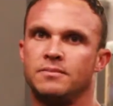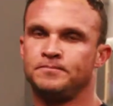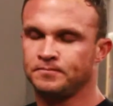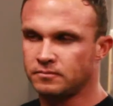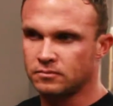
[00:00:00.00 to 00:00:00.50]

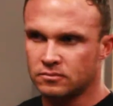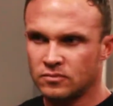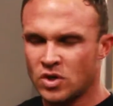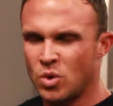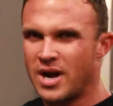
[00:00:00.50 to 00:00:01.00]

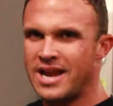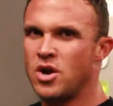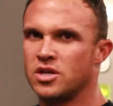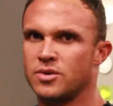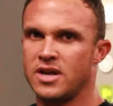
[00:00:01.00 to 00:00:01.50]
And I
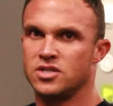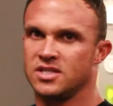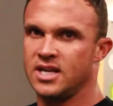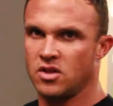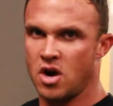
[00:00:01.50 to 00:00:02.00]
notice when I use a
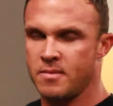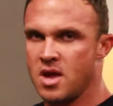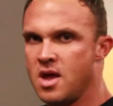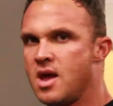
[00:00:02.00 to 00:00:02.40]
single arm,